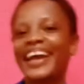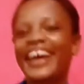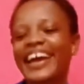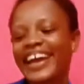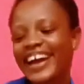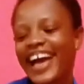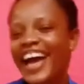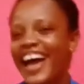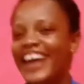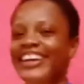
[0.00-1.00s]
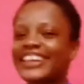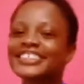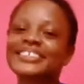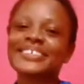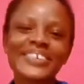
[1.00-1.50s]
Hey guys,
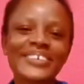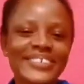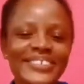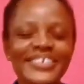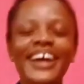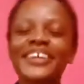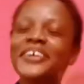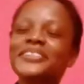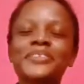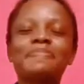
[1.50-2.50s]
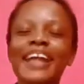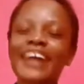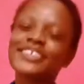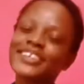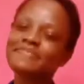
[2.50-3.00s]
so YouTube
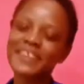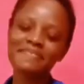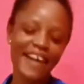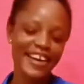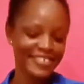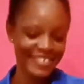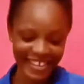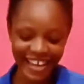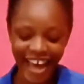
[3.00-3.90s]
Black just made my day.